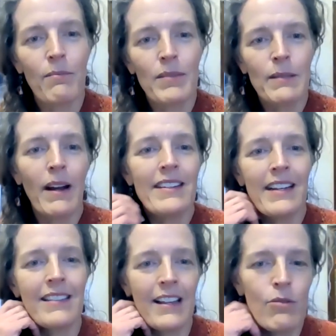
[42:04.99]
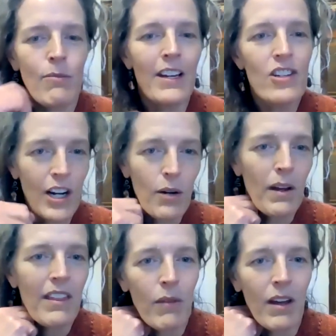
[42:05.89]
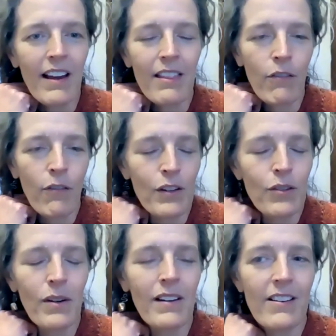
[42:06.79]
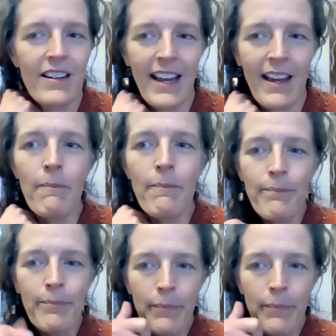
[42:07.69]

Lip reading: Some ideas that you might share with the folks who are here today?